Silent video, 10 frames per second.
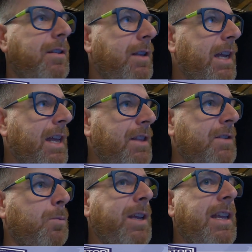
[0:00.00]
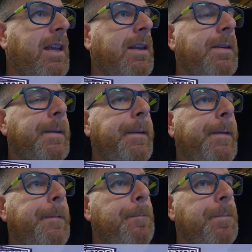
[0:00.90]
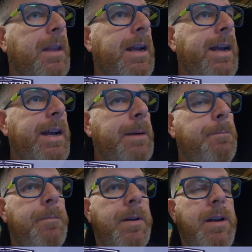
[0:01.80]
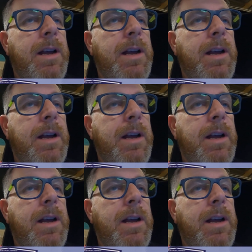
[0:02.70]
this week. I've